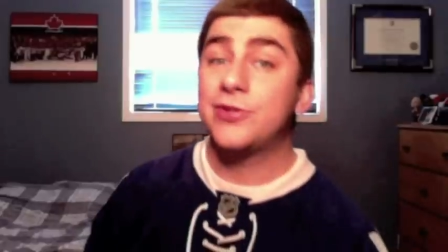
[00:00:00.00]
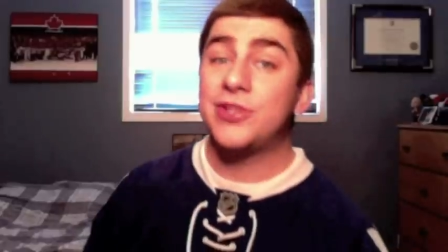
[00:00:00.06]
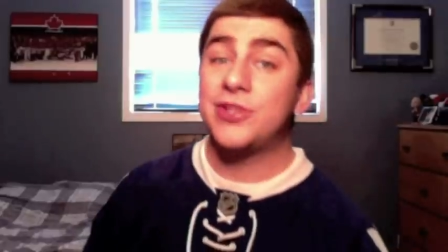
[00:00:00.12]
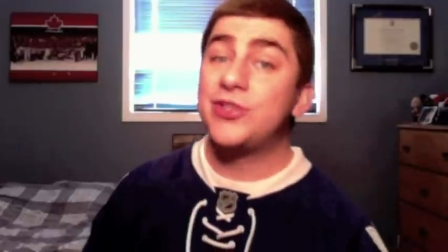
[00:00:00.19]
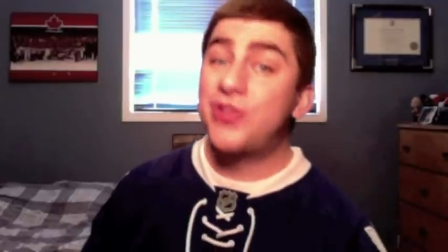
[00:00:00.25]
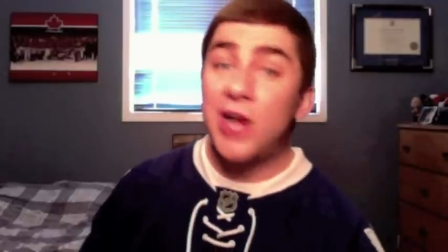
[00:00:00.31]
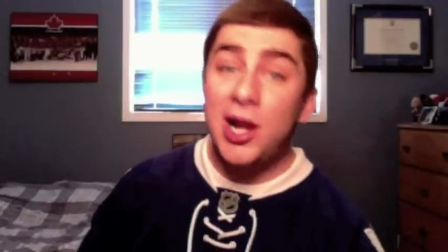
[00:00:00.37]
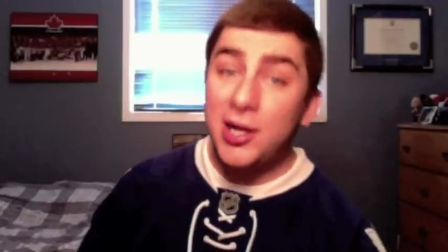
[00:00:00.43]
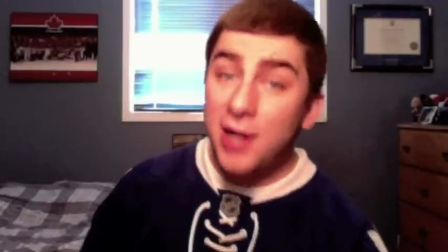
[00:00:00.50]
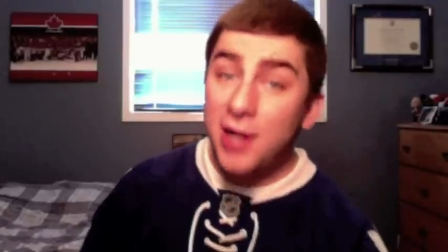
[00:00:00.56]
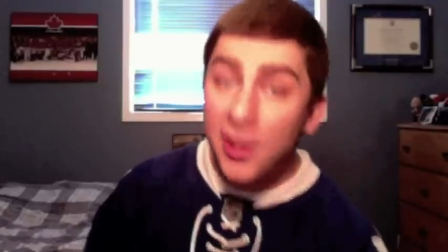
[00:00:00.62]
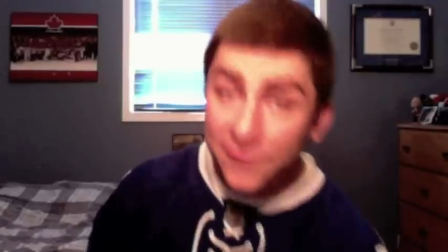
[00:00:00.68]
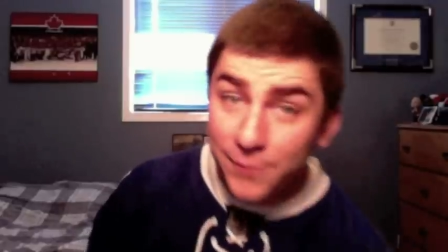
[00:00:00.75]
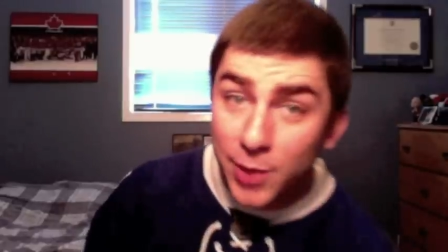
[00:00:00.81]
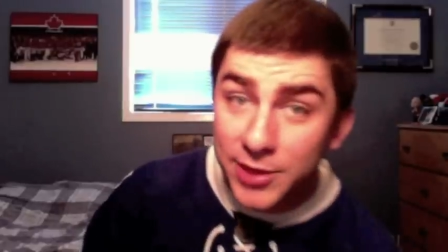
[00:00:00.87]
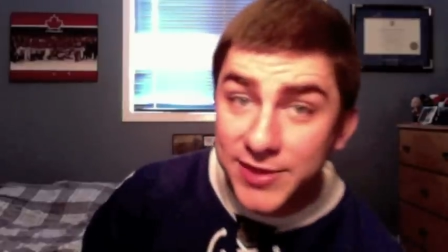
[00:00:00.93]
the jock
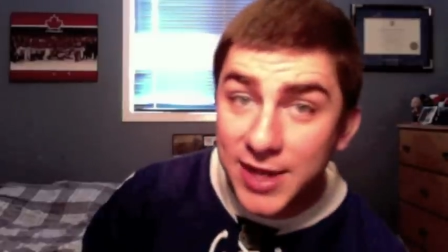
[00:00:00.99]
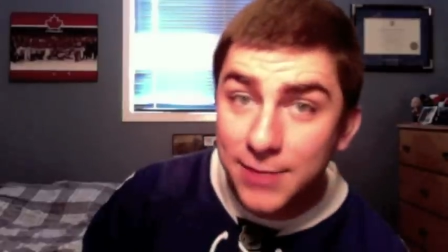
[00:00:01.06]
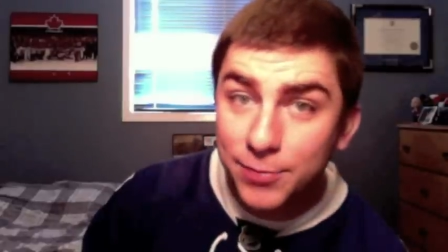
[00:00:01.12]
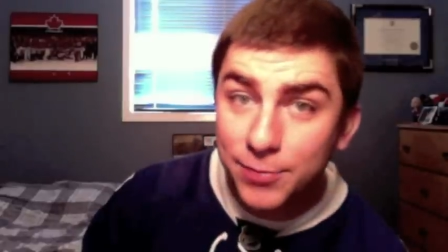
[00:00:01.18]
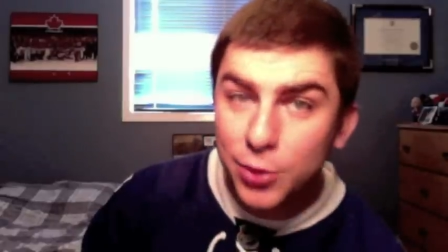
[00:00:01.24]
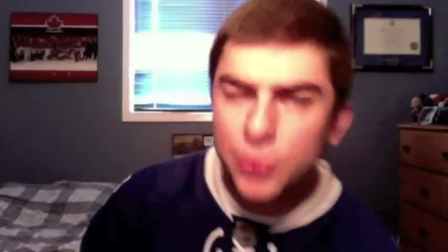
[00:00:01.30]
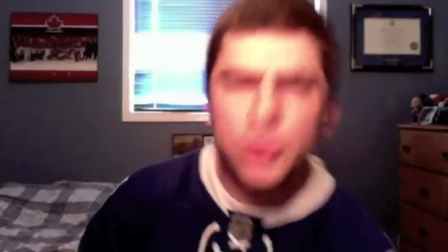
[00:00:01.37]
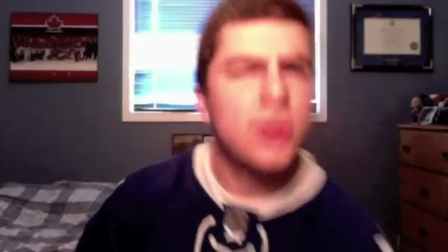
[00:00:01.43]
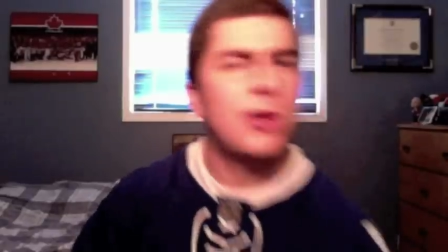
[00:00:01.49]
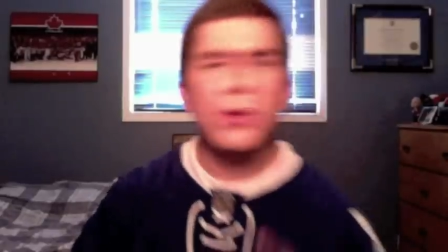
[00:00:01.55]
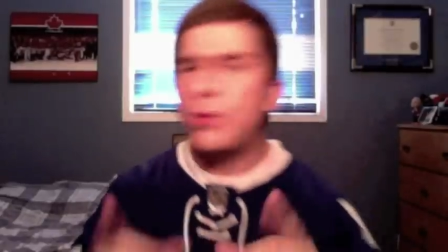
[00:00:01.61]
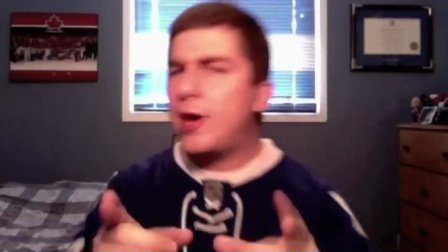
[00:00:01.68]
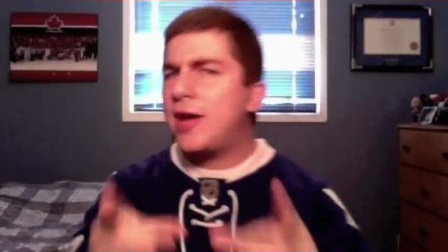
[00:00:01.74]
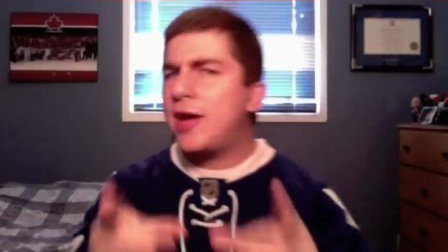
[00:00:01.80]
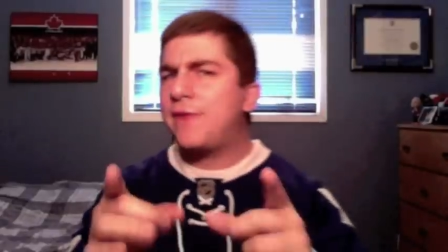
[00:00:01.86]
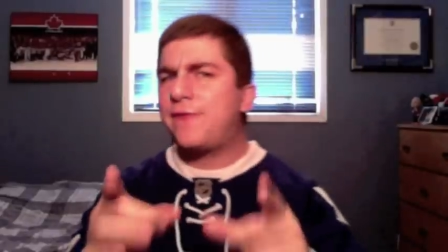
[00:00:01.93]
off Martin Brodeur
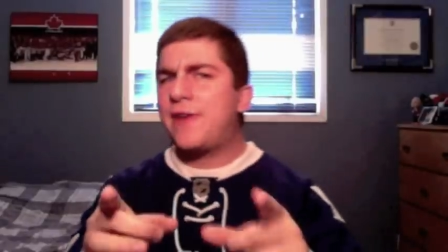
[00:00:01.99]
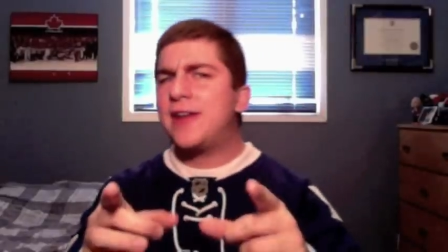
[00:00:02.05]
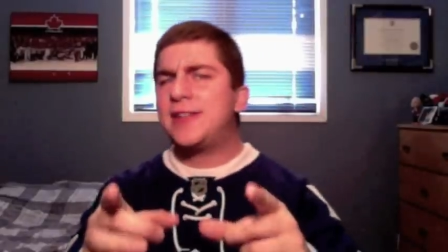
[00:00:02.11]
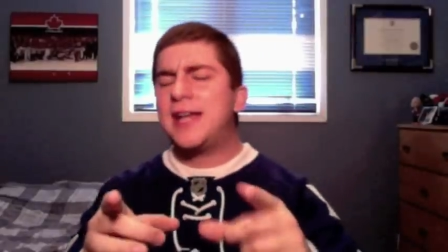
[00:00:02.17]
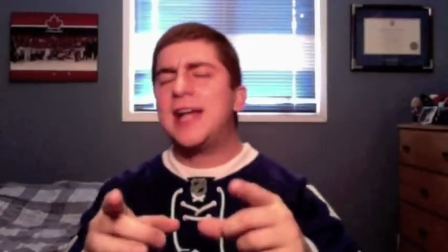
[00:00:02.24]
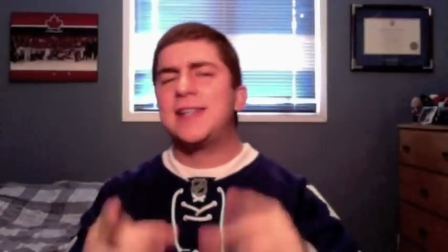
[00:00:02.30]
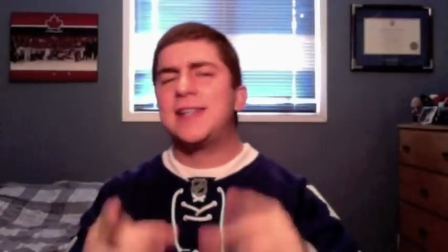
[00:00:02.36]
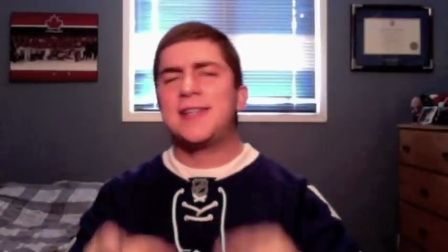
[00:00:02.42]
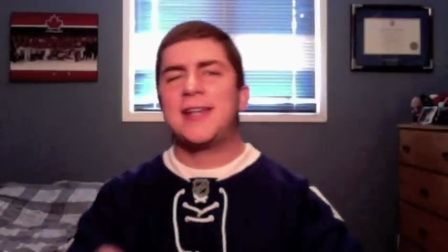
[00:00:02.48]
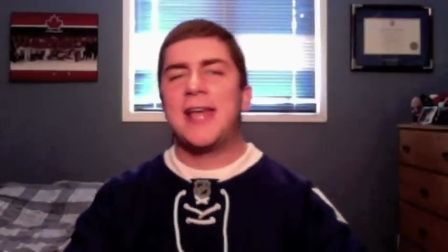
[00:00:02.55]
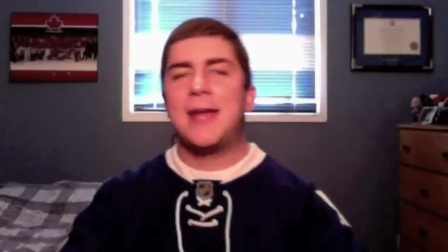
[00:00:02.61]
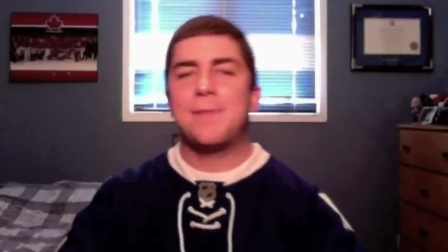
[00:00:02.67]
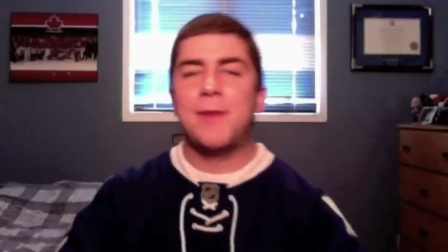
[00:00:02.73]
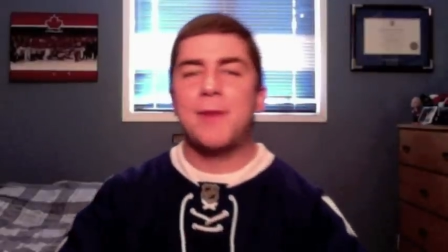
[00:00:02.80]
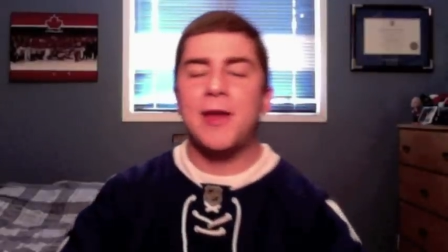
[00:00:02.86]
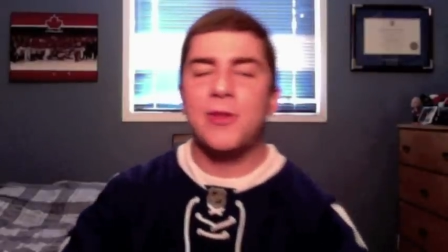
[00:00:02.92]
who had a fantastic
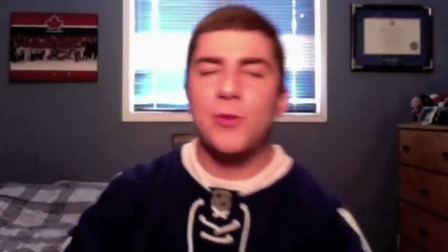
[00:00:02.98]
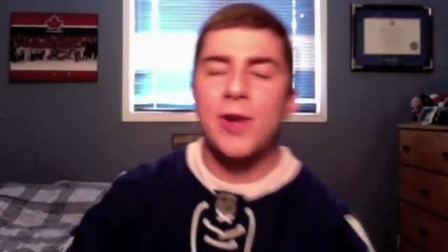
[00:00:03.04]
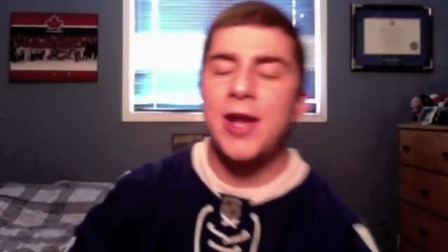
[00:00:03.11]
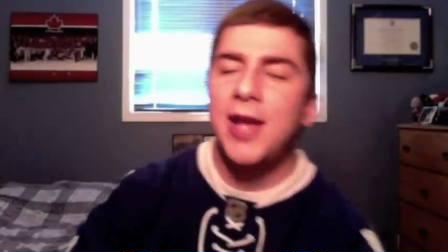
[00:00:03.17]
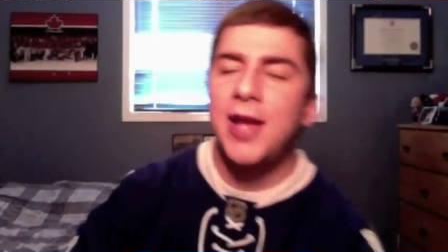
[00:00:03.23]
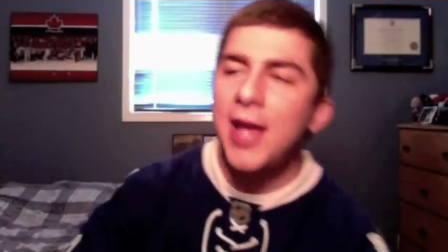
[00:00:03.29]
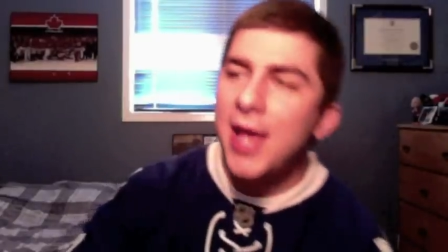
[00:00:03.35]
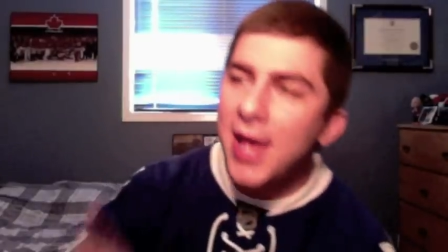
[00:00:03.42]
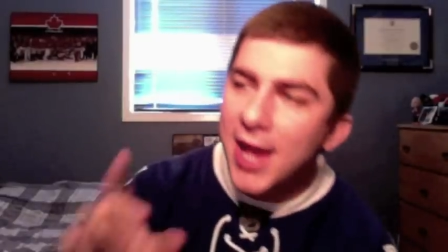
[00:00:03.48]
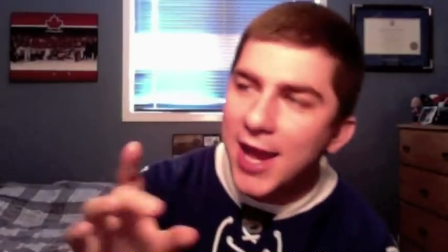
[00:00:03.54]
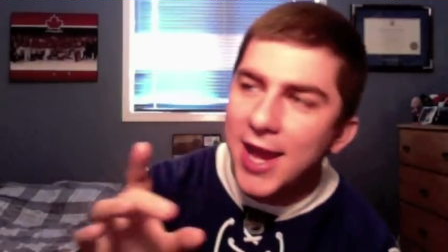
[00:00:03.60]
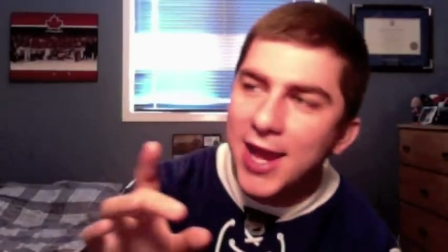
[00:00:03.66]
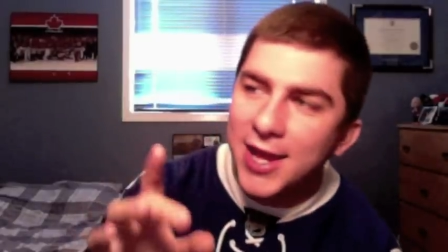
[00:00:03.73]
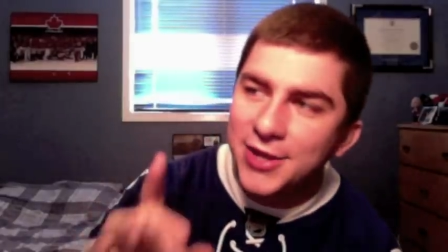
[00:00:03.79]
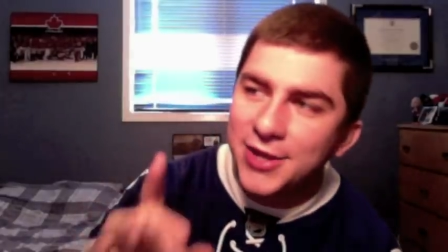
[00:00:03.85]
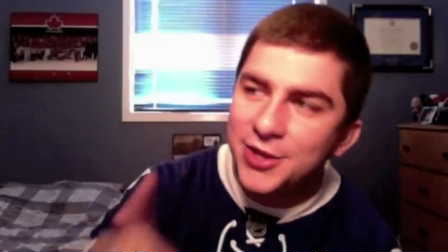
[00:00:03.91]
game, by the way.
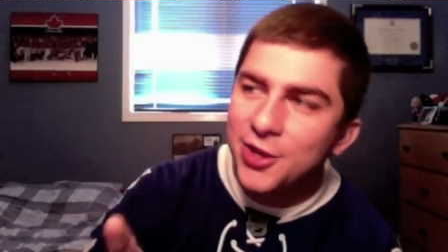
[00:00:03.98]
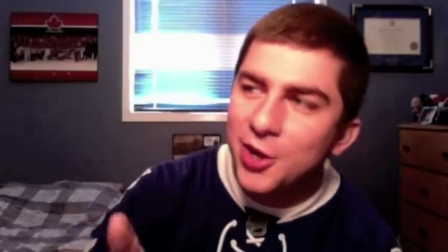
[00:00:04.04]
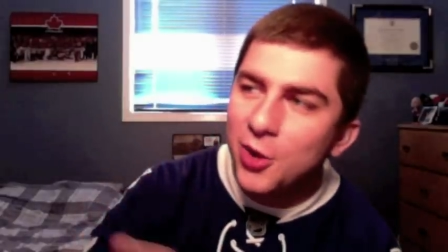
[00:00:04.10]
And you know